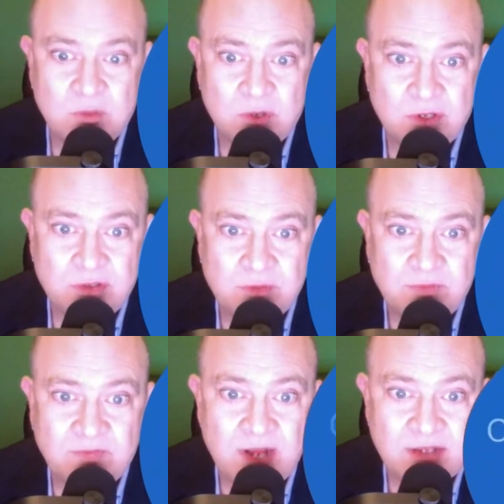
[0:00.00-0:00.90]
We're going to do
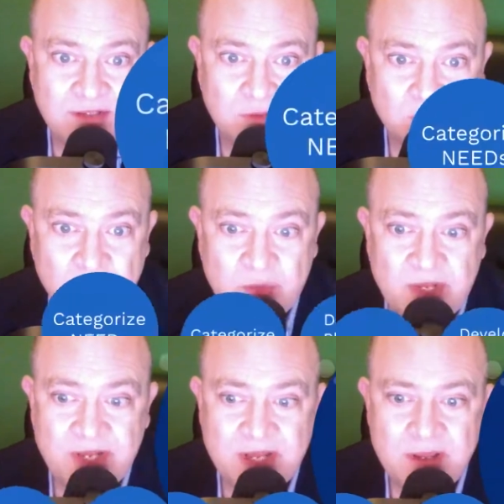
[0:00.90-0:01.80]
it via social
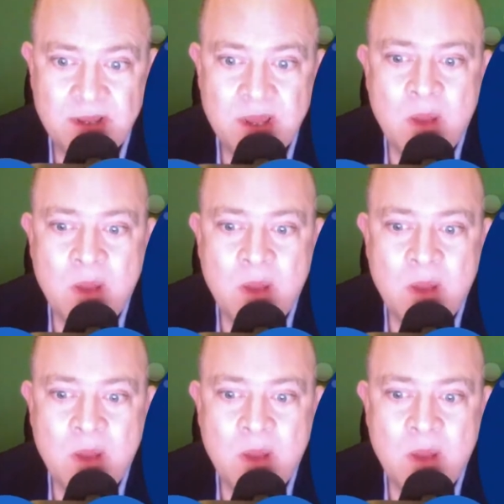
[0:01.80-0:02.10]
media.